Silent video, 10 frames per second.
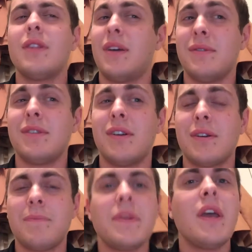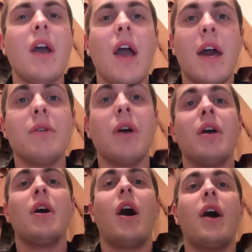That would suck. Anyway,
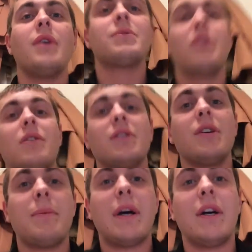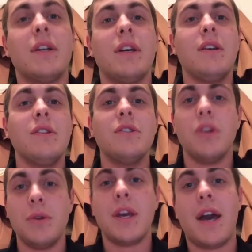I am talking about
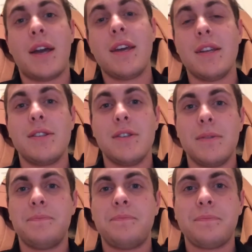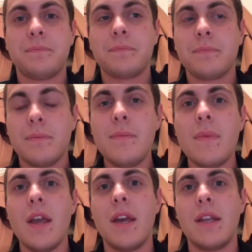zodiac cancer.
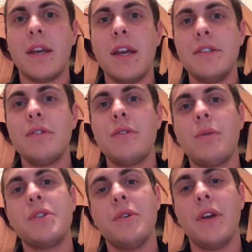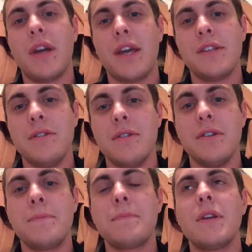And in case you don't know what zodiac cancer
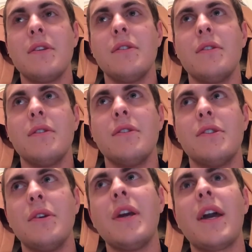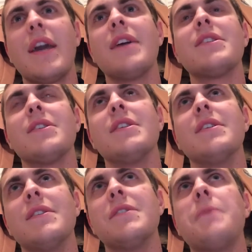
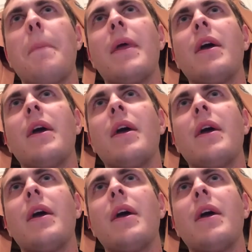is